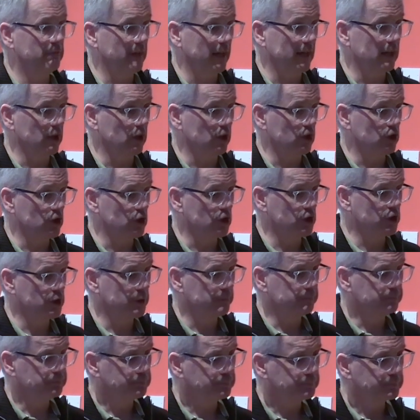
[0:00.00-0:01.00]

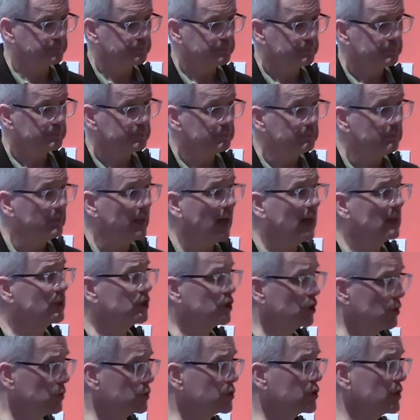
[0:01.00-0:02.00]
figures. And
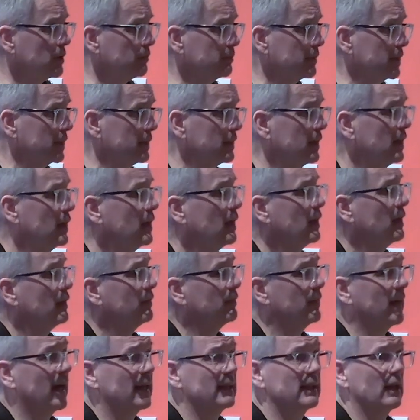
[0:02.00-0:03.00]
you know something?
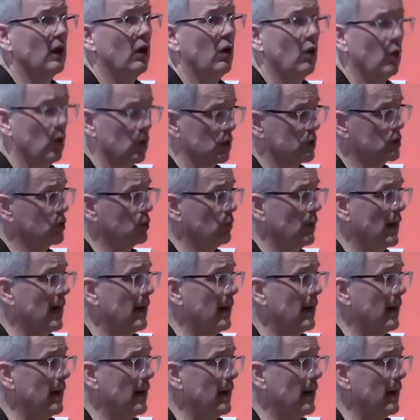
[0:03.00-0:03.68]
That also